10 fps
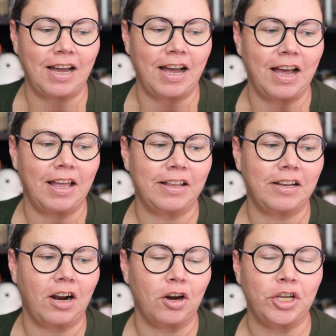
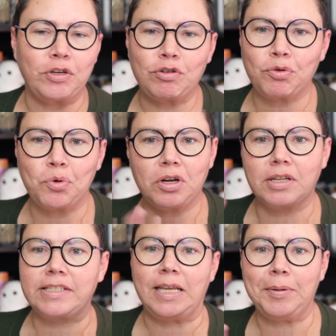our
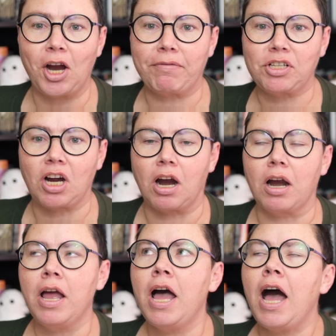usual TBR avatar.